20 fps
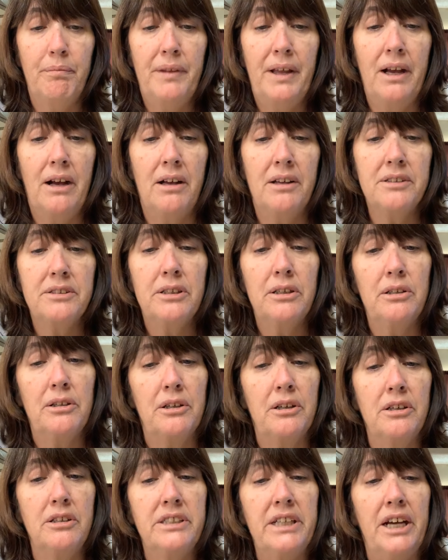They also
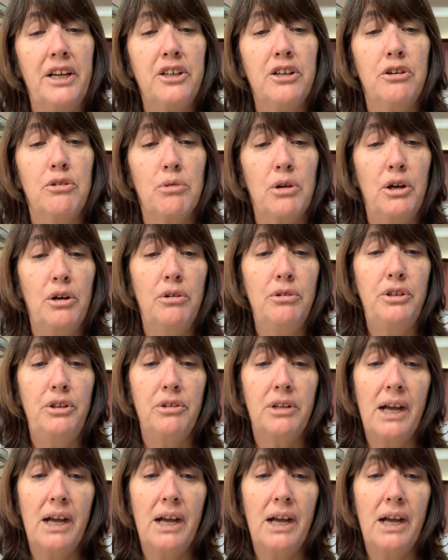learned how to grow new